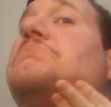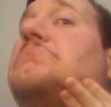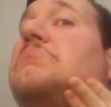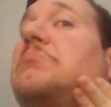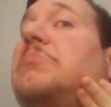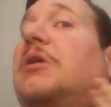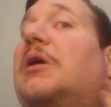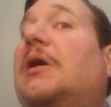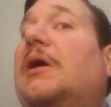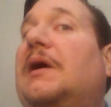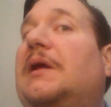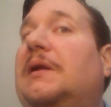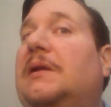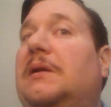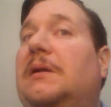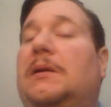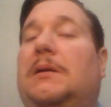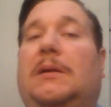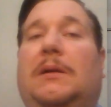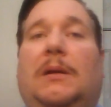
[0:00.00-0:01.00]
But
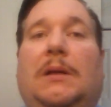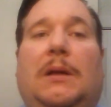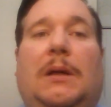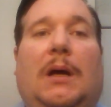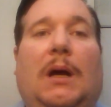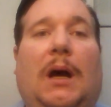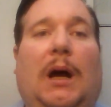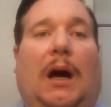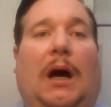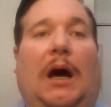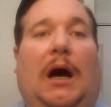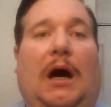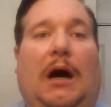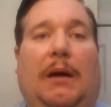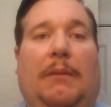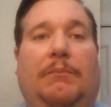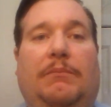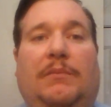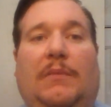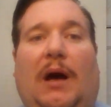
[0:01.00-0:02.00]

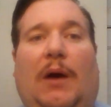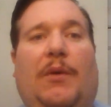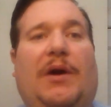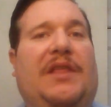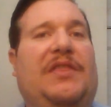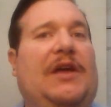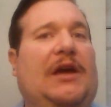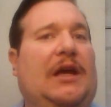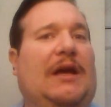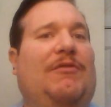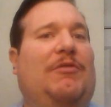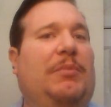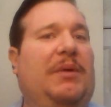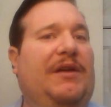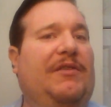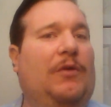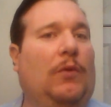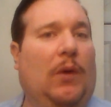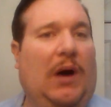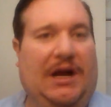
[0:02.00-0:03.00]
I want to thank
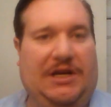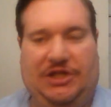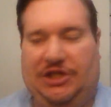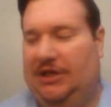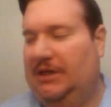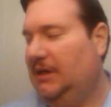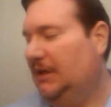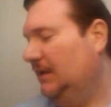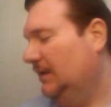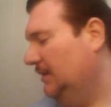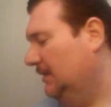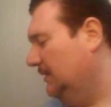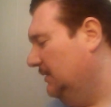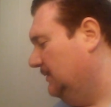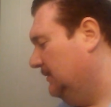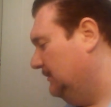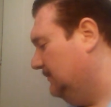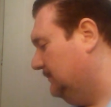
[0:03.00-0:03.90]
everybody for watching. I'm